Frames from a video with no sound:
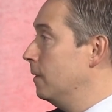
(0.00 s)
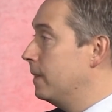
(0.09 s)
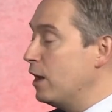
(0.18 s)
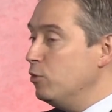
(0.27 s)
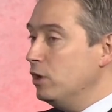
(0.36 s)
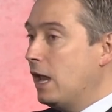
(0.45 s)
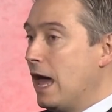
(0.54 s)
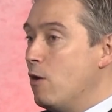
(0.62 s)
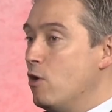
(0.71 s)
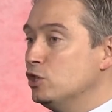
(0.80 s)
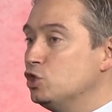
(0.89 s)
that would
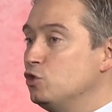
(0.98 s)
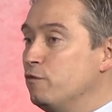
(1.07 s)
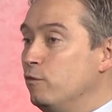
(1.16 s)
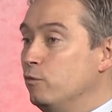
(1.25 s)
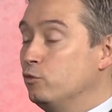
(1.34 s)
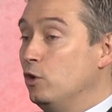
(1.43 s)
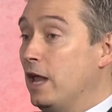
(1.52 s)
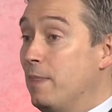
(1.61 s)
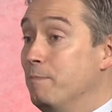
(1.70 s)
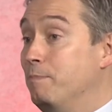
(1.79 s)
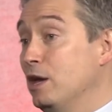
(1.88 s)
allow us to, to
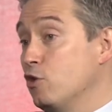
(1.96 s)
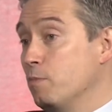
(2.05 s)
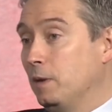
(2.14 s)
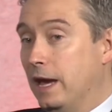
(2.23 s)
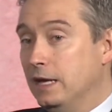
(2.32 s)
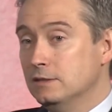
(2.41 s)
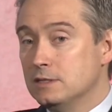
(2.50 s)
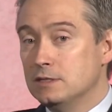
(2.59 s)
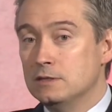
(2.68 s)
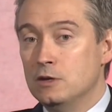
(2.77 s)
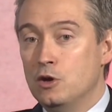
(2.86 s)
land bigger planes,
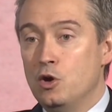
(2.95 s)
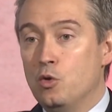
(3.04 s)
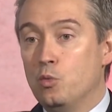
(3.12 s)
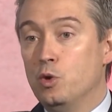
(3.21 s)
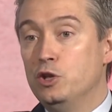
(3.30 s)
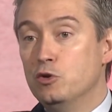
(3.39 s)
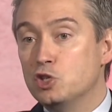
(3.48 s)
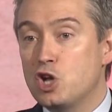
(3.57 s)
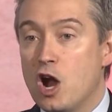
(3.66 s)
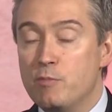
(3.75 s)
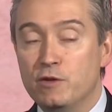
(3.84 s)

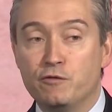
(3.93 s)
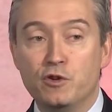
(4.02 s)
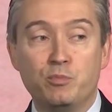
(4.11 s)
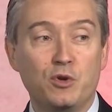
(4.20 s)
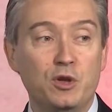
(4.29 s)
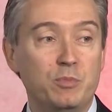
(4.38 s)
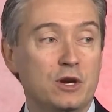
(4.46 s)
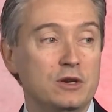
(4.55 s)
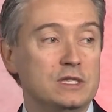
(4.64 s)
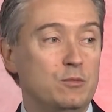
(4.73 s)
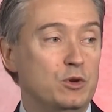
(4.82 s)
reduce carbon footprint
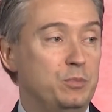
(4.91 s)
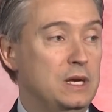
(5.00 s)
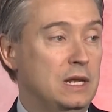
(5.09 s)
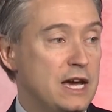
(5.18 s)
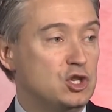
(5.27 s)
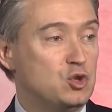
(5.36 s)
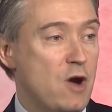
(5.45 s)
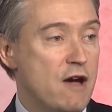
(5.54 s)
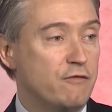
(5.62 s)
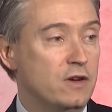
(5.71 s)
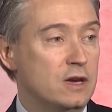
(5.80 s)
because there would be less
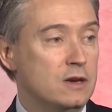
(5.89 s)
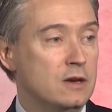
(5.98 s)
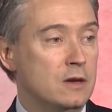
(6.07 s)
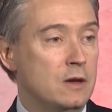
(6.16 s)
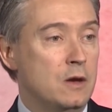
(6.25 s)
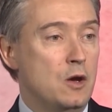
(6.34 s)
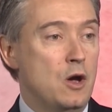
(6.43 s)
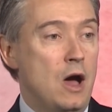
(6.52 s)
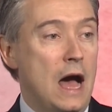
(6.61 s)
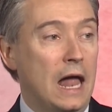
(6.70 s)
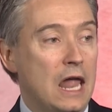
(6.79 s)
traffic,
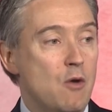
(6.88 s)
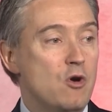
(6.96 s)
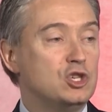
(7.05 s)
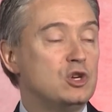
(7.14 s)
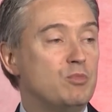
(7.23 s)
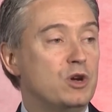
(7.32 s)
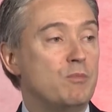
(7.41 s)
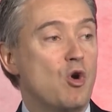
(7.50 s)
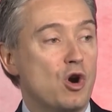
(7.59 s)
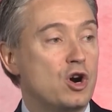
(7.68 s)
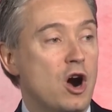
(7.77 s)
allow us to bring
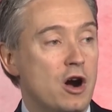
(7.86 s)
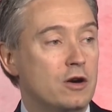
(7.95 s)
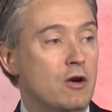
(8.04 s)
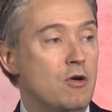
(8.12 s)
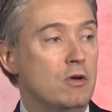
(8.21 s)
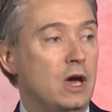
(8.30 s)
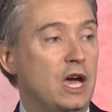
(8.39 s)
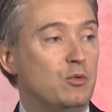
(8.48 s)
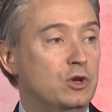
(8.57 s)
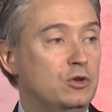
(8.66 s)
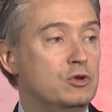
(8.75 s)
more cargo,
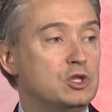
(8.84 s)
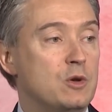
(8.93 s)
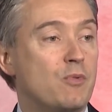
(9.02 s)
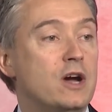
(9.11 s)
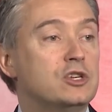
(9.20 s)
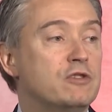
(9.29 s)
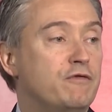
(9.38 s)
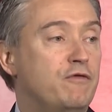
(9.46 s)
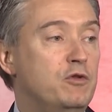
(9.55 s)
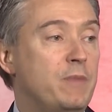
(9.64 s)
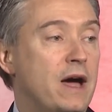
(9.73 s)
and reduce the price of
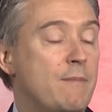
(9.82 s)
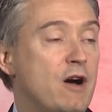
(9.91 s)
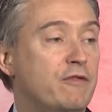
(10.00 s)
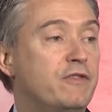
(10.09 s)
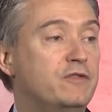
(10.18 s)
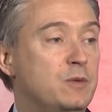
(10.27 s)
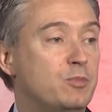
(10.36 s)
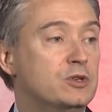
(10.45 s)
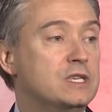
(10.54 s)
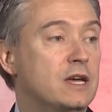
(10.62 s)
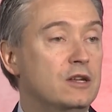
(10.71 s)
food by about
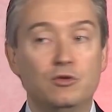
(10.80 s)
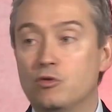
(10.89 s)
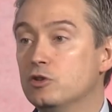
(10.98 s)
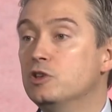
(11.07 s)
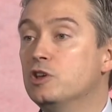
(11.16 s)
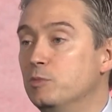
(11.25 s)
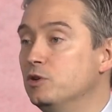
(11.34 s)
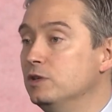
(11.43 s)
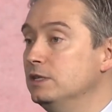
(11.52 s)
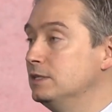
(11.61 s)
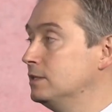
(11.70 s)
50% in northern
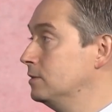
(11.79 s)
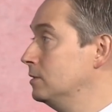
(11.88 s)
communities.